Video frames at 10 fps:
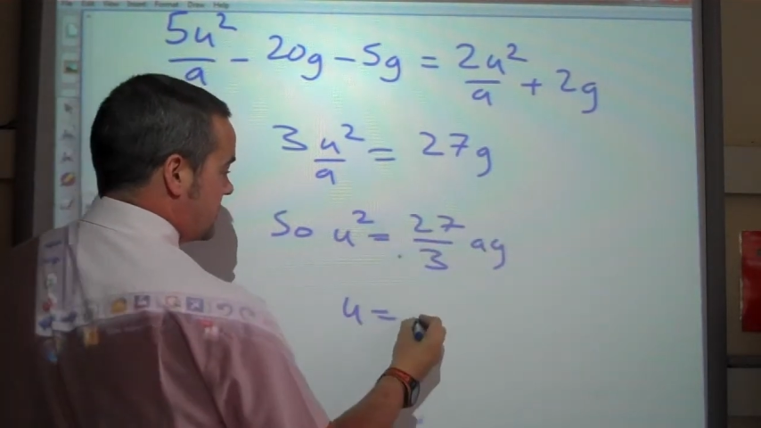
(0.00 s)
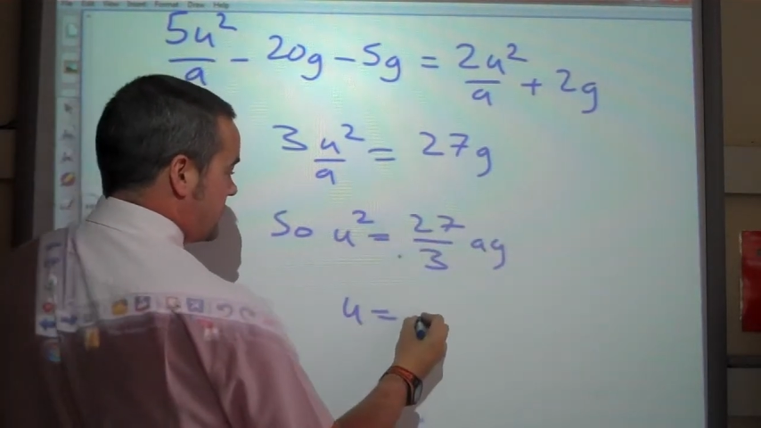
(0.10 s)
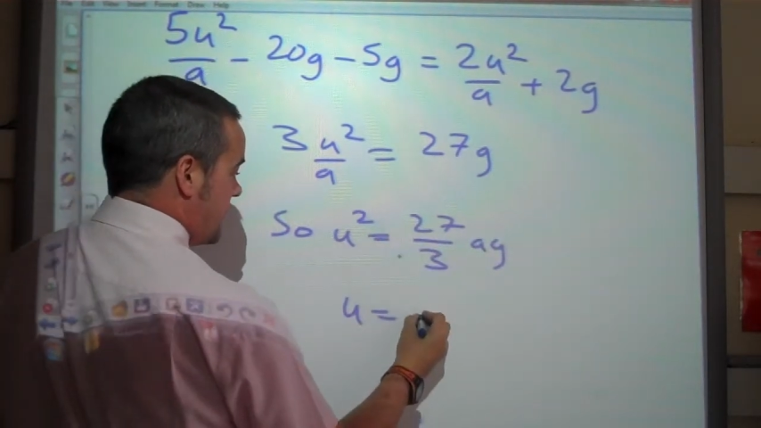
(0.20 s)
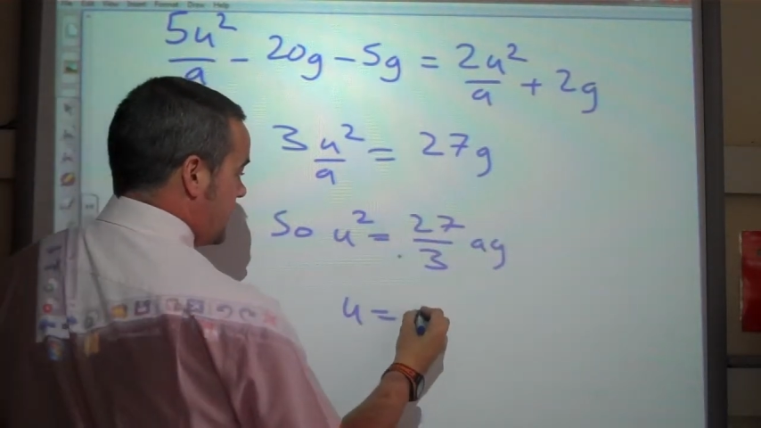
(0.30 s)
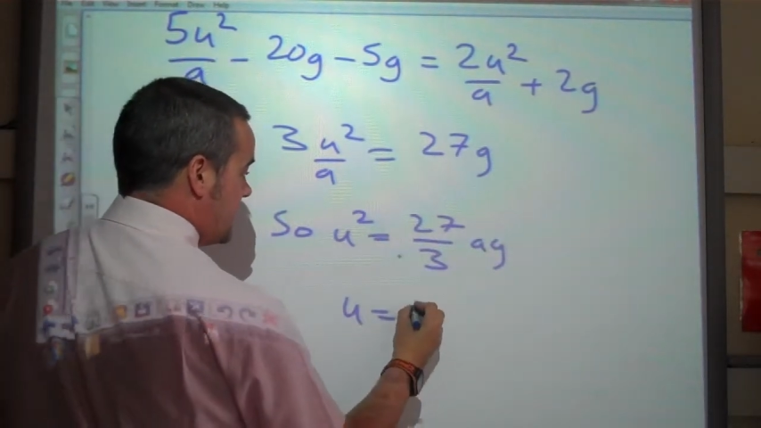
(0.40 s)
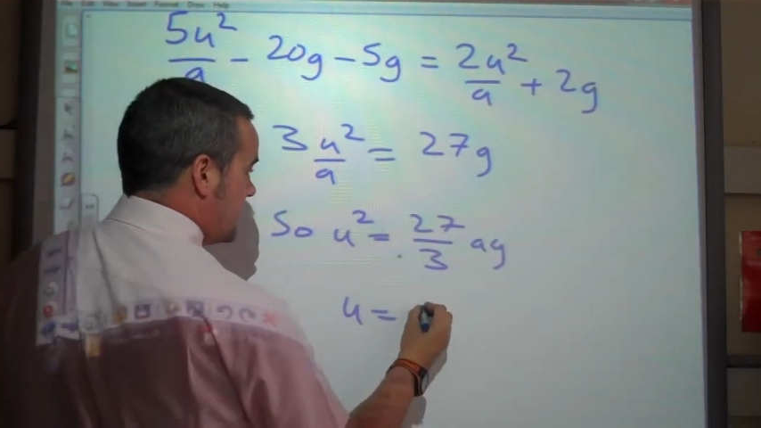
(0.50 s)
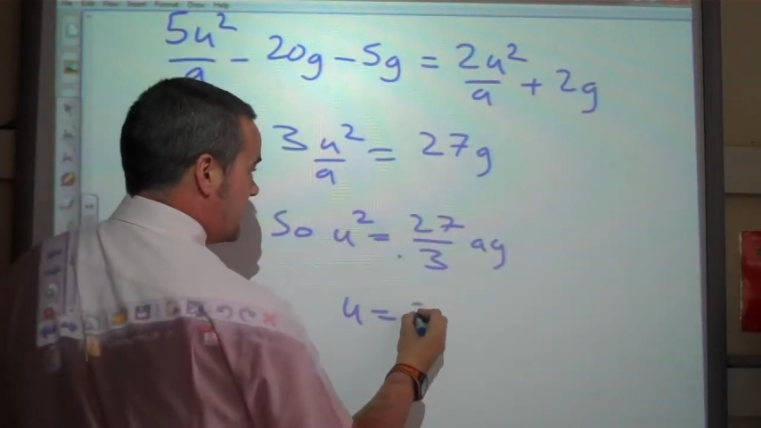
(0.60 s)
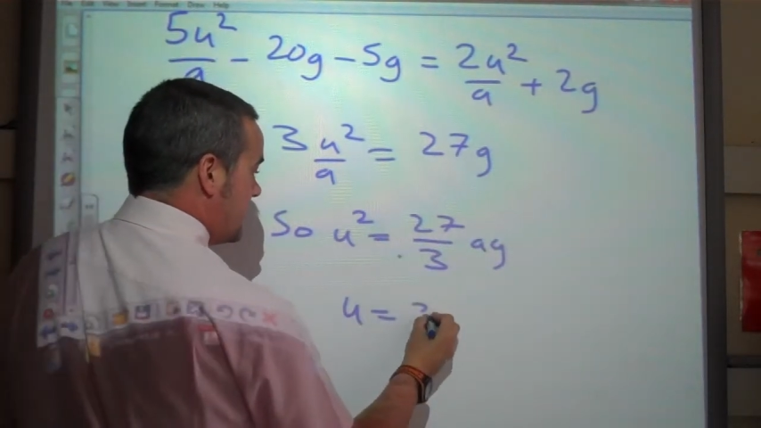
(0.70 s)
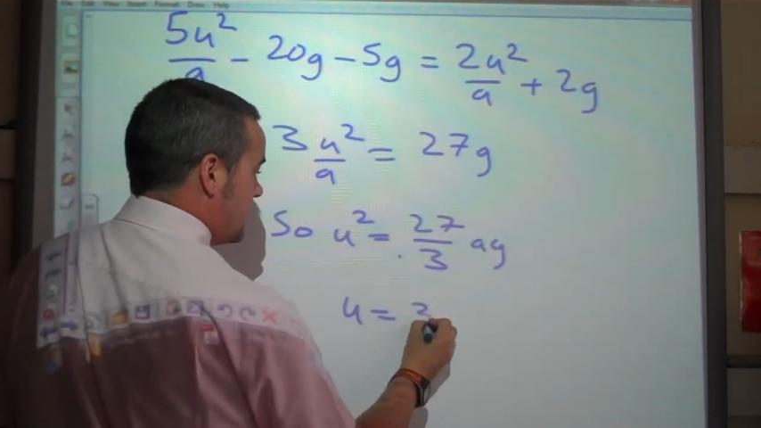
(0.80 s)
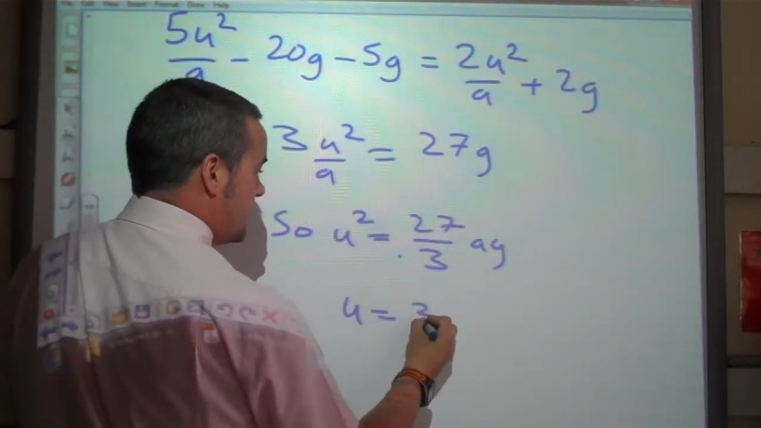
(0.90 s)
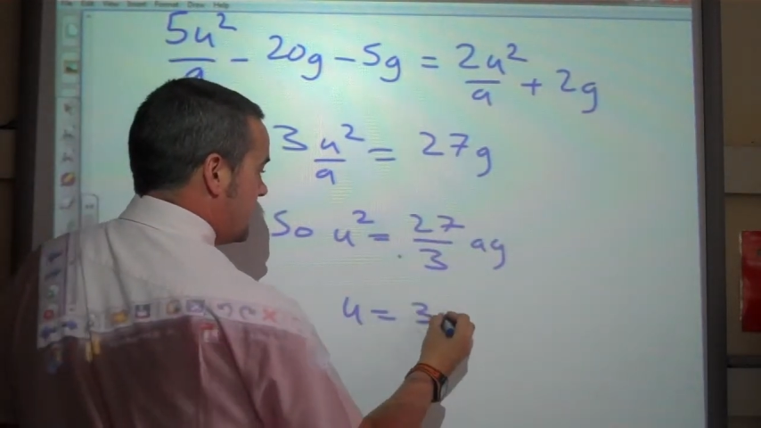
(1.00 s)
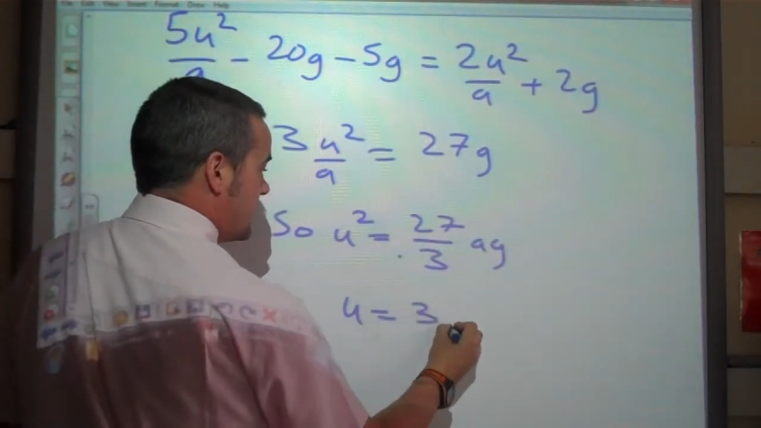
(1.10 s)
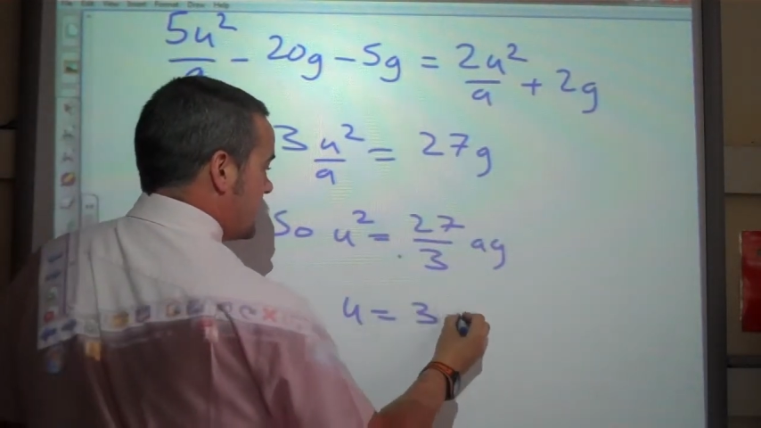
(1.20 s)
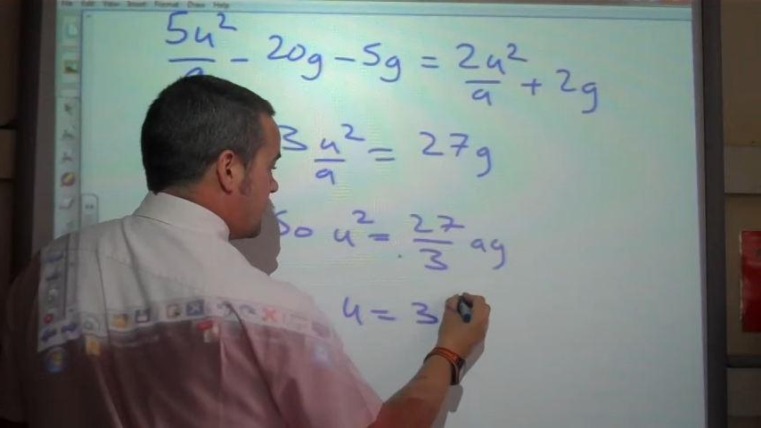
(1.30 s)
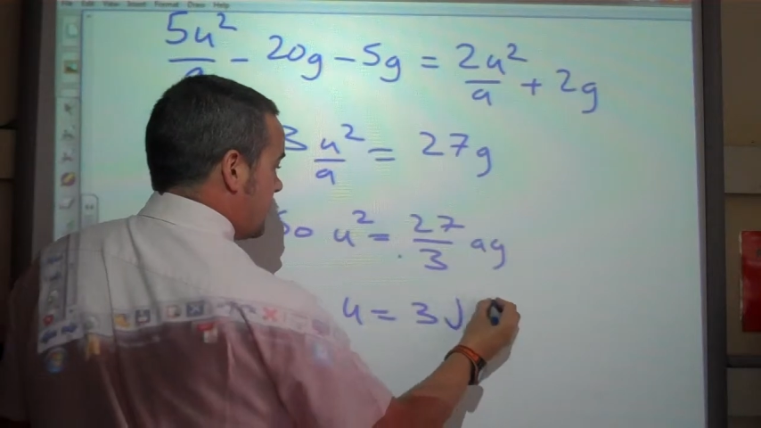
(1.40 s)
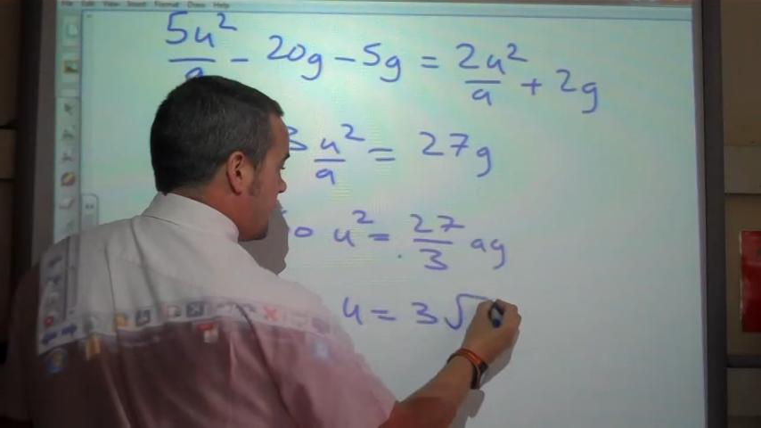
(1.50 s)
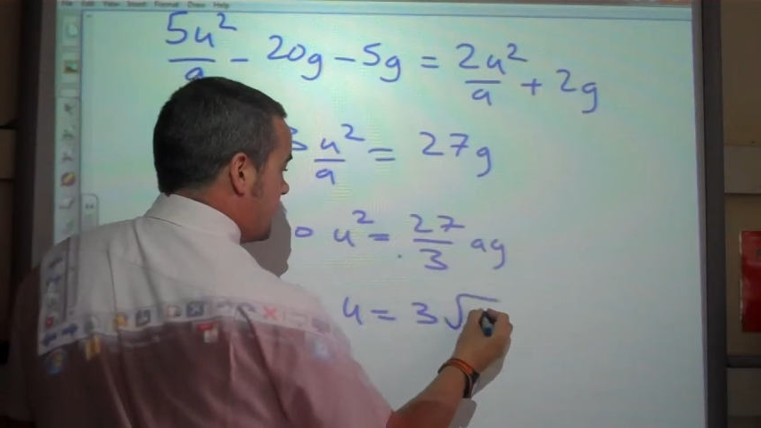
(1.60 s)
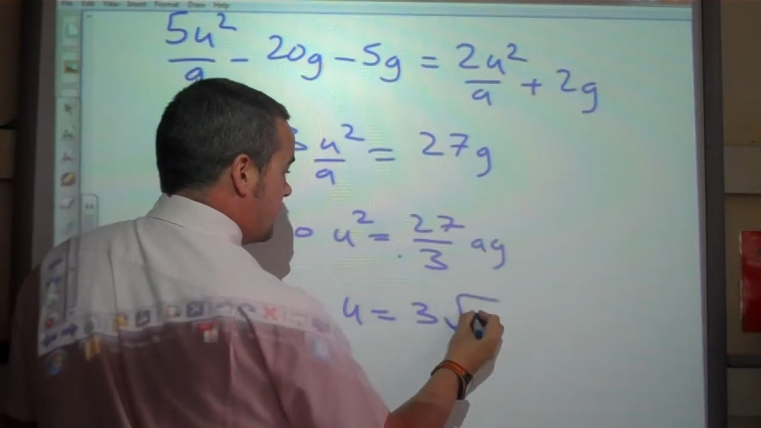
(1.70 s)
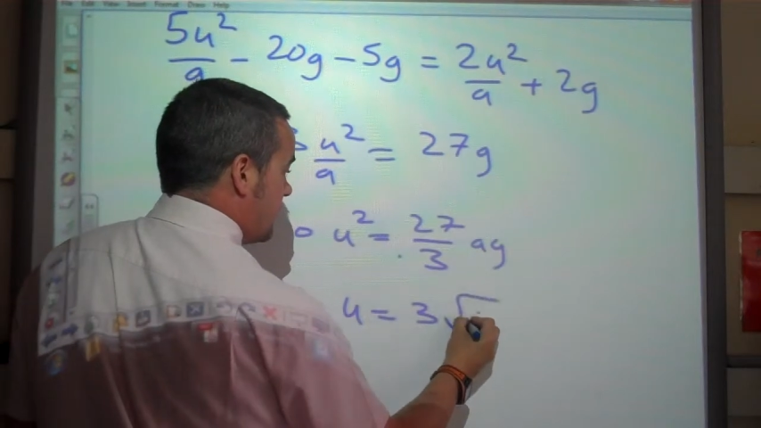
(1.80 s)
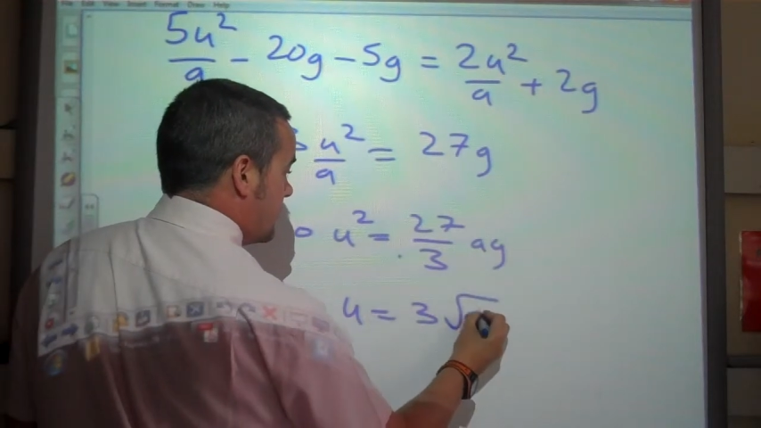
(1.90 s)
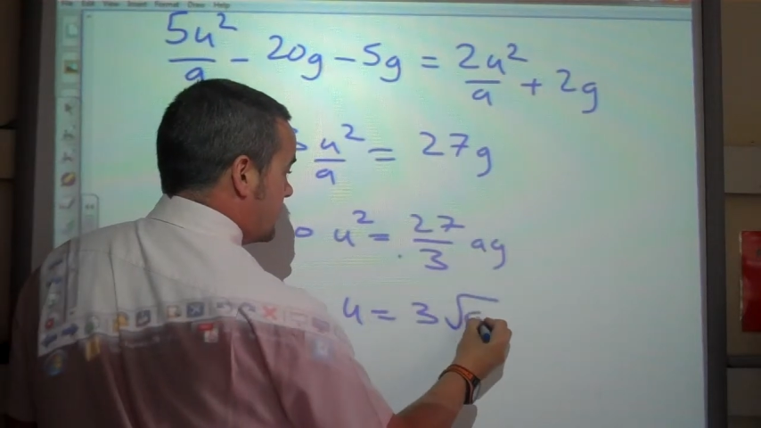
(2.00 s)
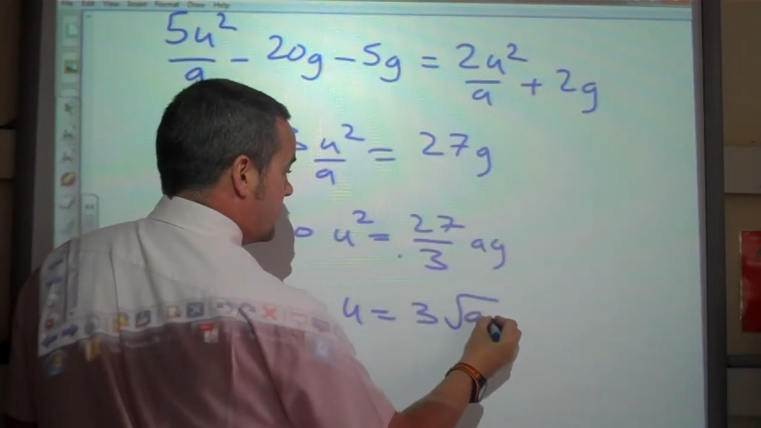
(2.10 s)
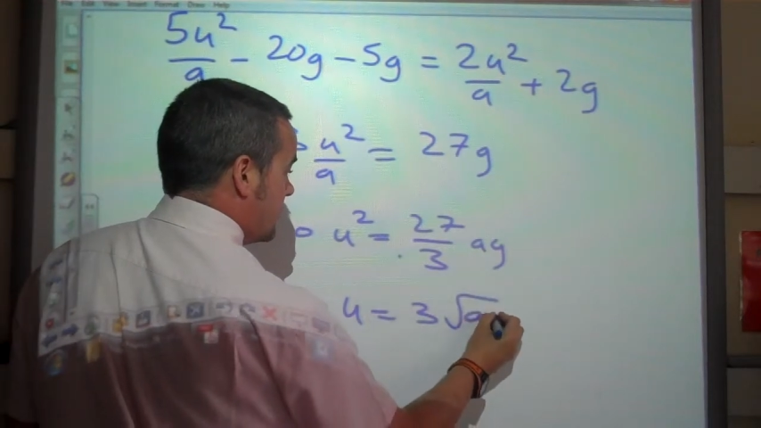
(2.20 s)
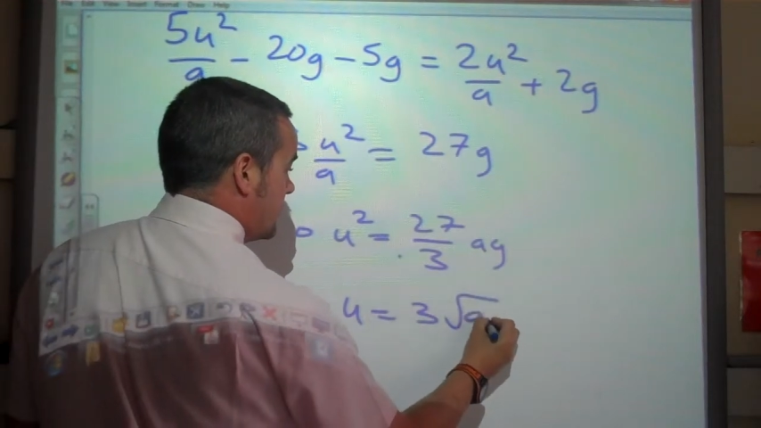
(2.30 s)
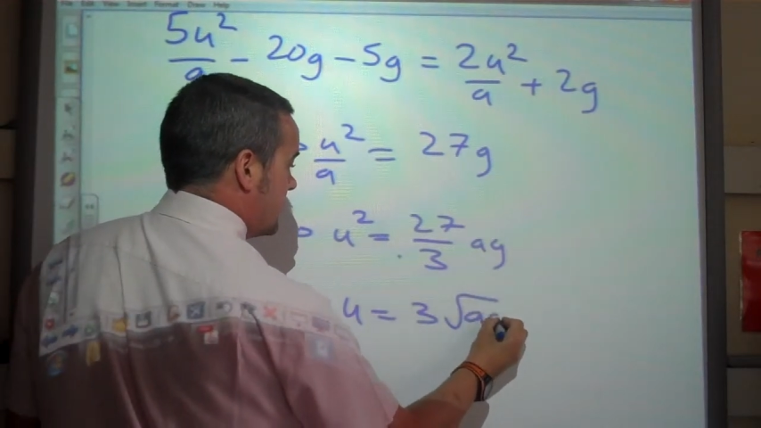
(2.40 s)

3 root